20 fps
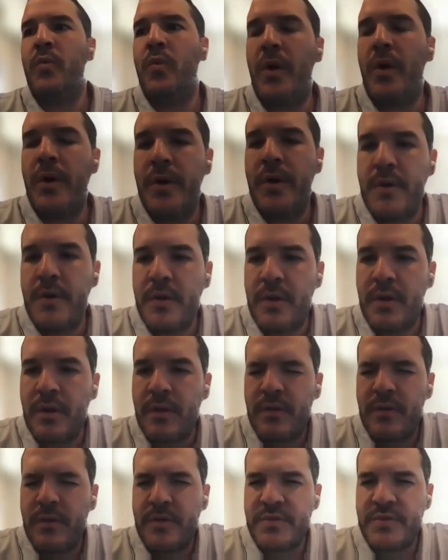One,
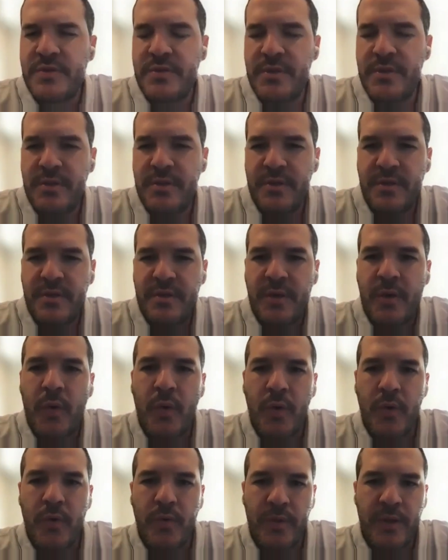there's the
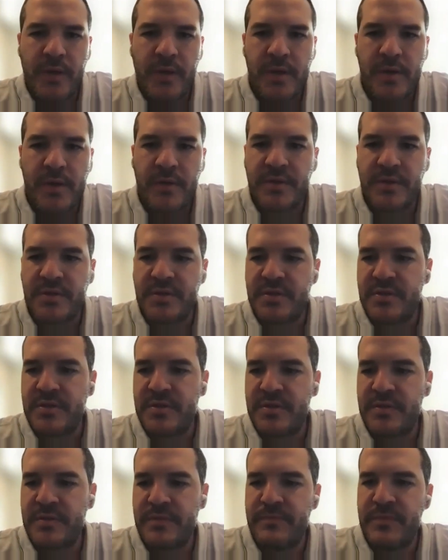quote that I
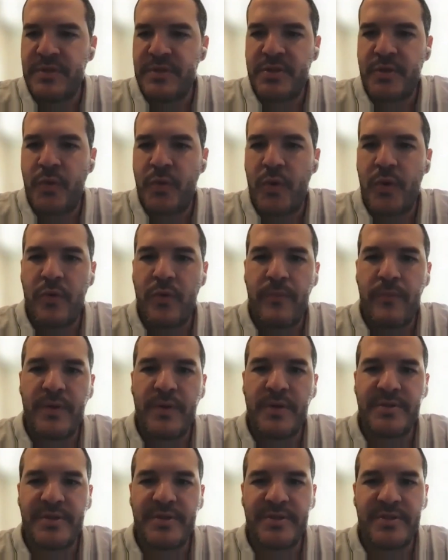always misquote,
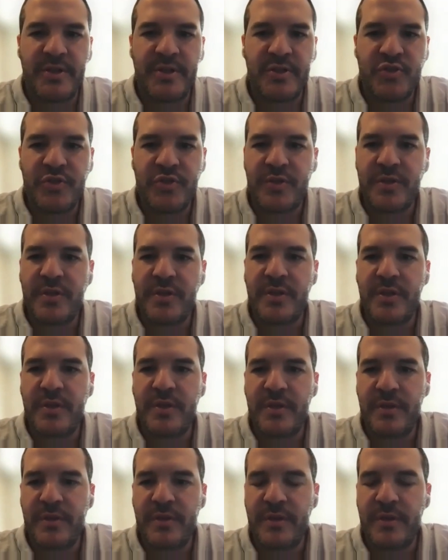but it's
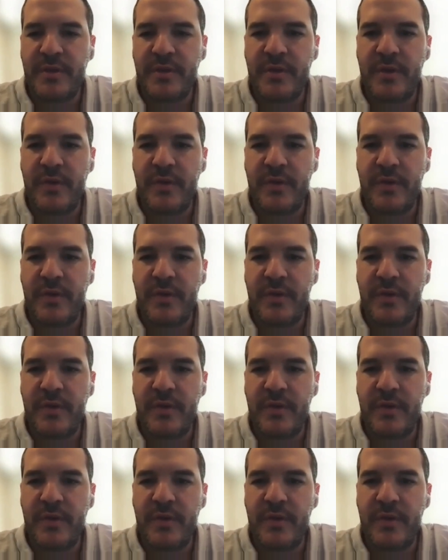essentially,